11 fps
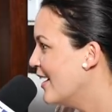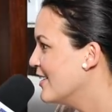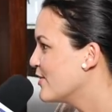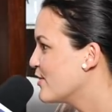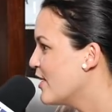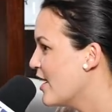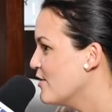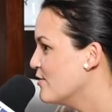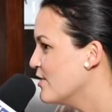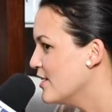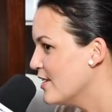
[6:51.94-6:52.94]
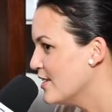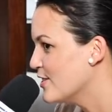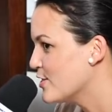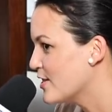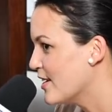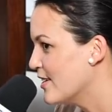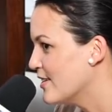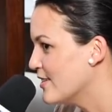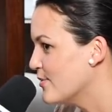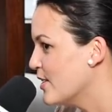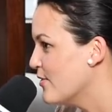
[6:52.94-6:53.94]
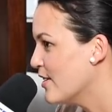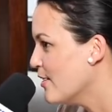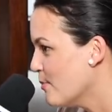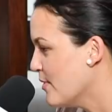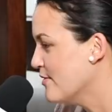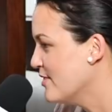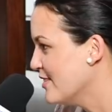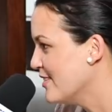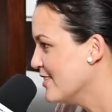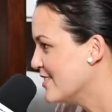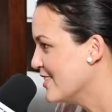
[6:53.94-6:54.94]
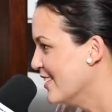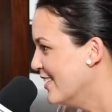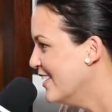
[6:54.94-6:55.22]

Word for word: and the right yeah. vacation. We never go on vacation. Yeah.